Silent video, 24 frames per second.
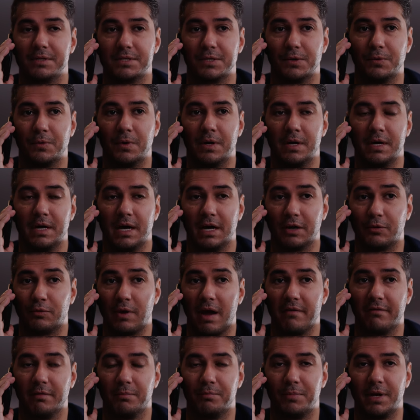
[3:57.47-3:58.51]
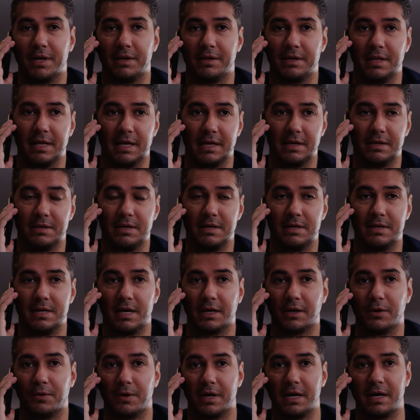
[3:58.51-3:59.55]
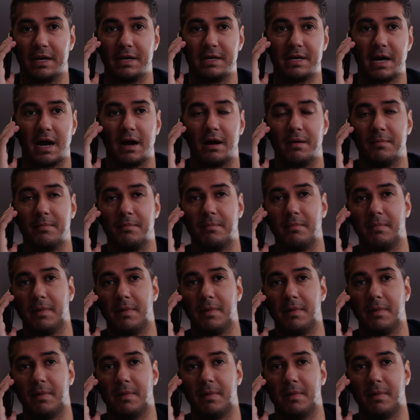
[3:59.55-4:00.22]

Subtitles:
So a gravel pit, they dug out an entire